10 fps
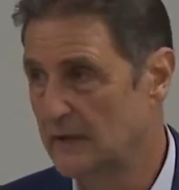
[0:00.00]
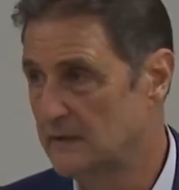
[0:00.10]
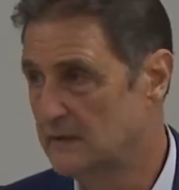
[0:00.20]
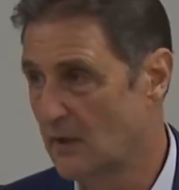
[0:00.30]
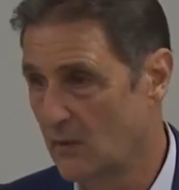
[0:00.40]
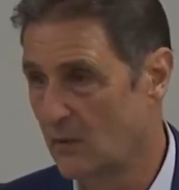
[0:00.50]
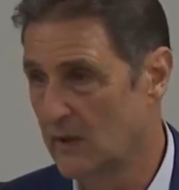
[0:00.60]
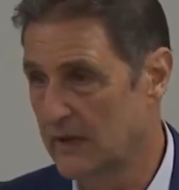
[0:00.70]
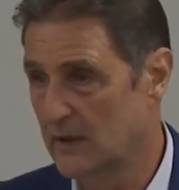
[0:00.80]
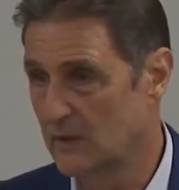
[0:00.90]
You don't
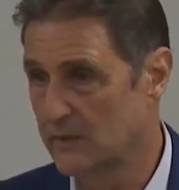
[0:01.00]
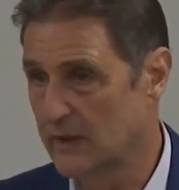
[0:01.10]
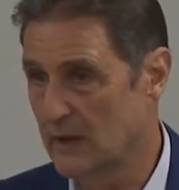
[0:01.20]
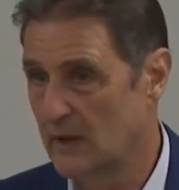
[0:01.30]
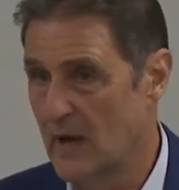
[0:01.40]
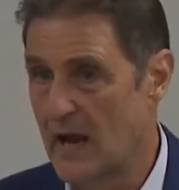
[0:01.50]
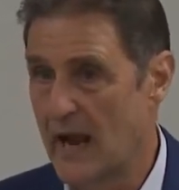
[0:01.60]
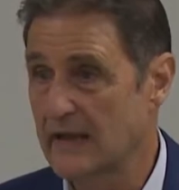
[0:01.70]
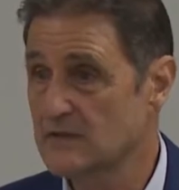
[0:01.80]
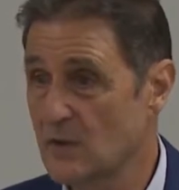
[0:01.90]
want to go there.
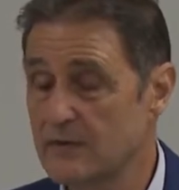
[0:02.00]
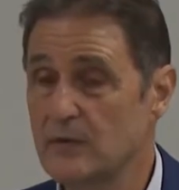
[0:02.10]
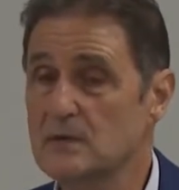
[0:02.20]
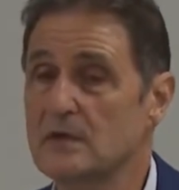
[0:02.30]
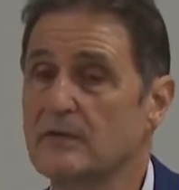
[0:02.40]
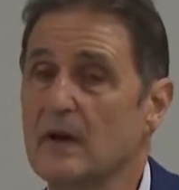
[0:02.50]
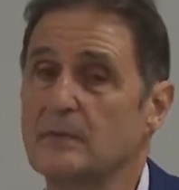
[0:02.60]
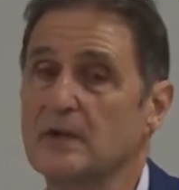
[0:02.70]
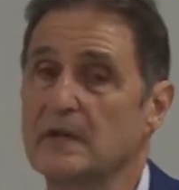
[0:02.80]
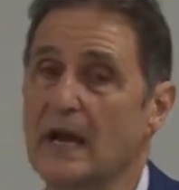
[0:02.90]
And soy foods are very
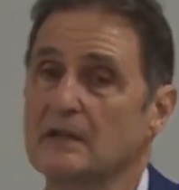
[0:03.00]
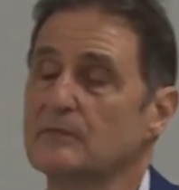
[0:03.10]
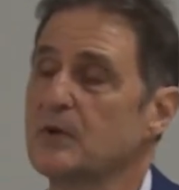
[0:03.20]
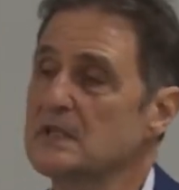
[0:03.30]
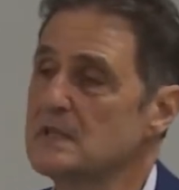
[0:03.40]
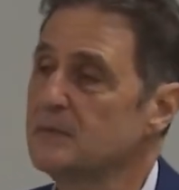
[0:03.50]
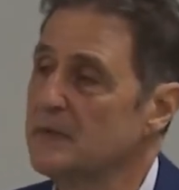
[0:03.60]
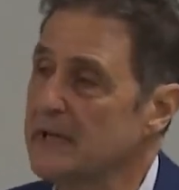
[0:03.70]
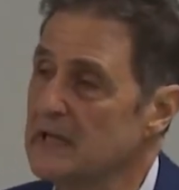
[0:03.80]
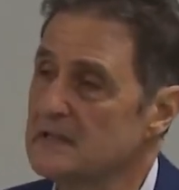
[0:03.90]
protective,
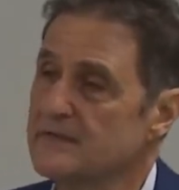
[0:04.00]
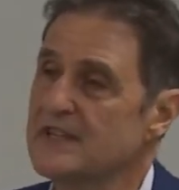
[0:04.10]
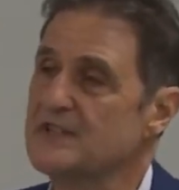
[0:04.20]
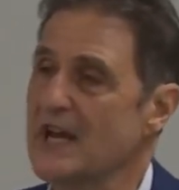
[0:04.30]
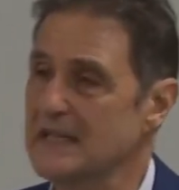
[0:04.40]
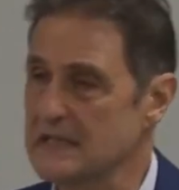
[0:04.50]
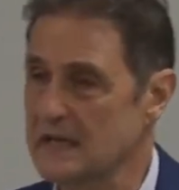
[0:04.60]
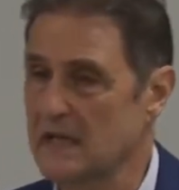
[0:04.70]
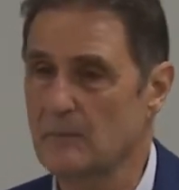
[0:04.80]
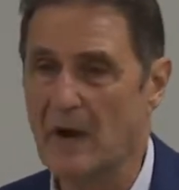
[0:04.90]
principally because of the genistein, a